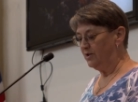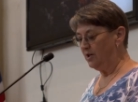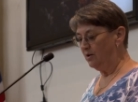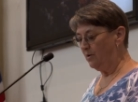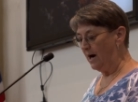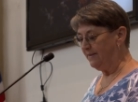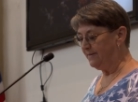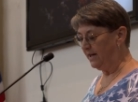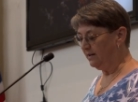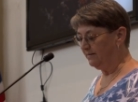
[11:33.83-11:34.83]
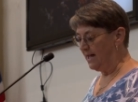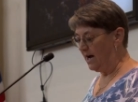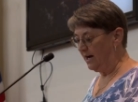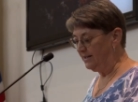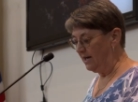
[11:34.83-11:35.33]
So I think
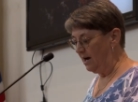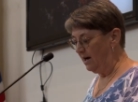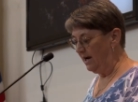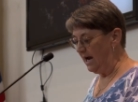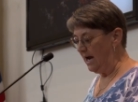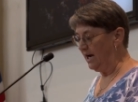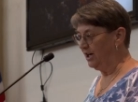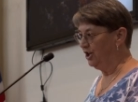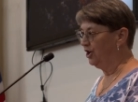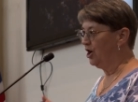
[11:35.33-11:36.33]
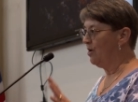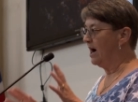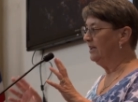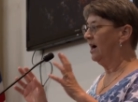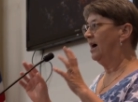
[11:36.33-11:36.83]
that, you know,
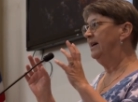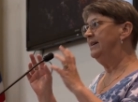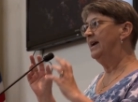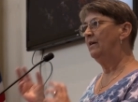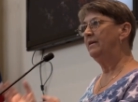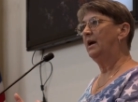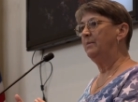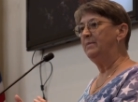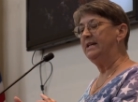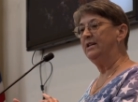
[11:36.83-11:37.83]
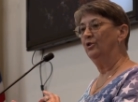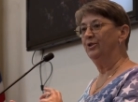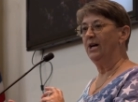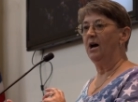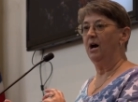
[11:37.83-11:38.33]
I, I now that I'm
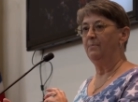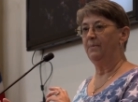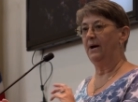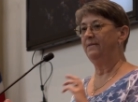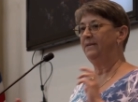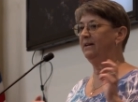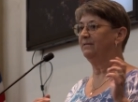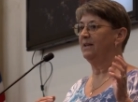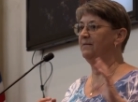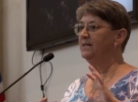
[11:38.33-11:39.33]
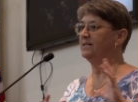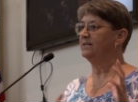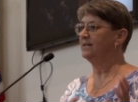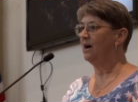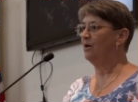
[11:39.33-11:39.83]
healed up, I think, and this
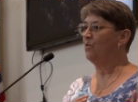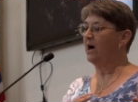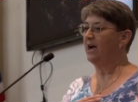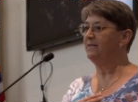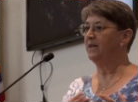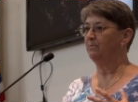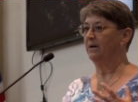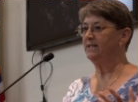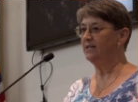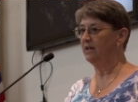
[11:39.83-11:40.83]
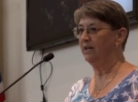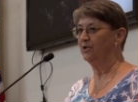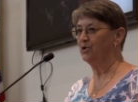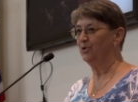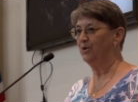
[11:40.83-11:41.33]
is how why I think my son
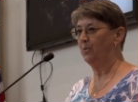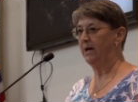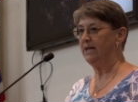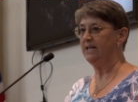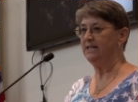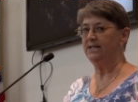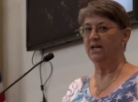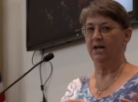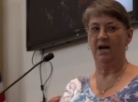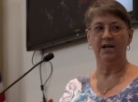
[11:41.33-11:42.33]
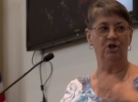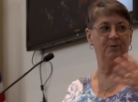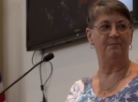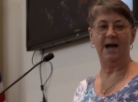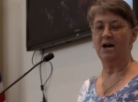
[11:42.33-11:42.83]
answered the way he did. I
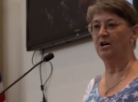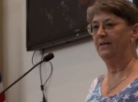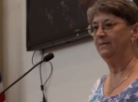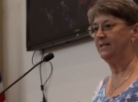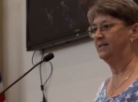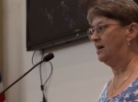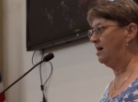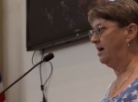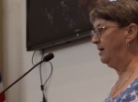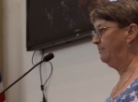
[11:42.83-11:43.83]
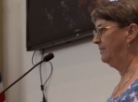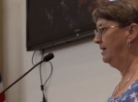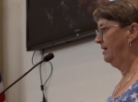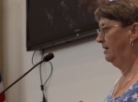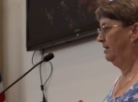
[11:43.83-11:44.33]
look back on this time,
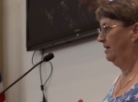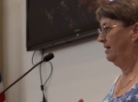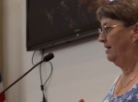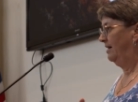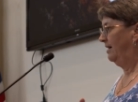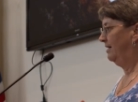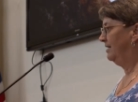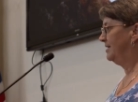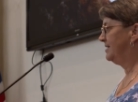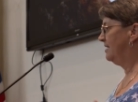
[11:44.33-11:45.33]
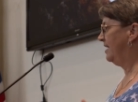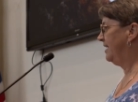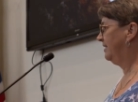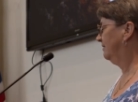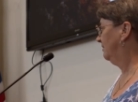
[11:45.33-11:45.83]
and it's
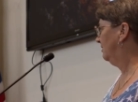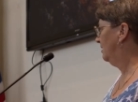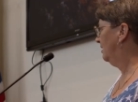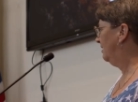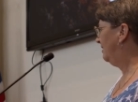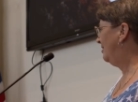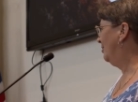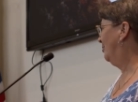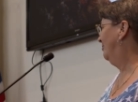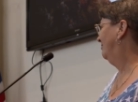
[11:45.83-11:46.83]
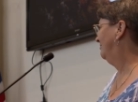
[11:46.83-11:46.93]
like, oh,